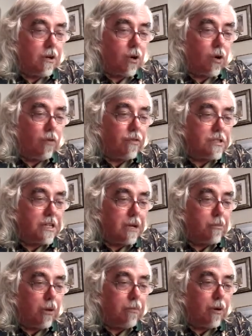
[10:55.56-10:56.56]
Over
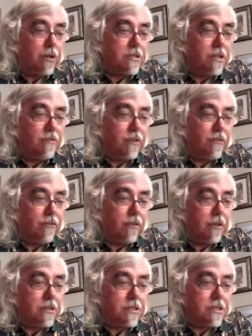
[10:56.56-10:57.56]
time, all positive
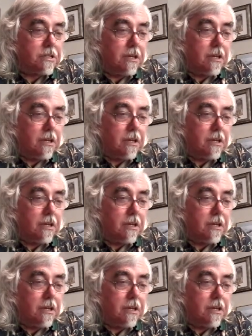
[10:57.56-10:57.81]
influence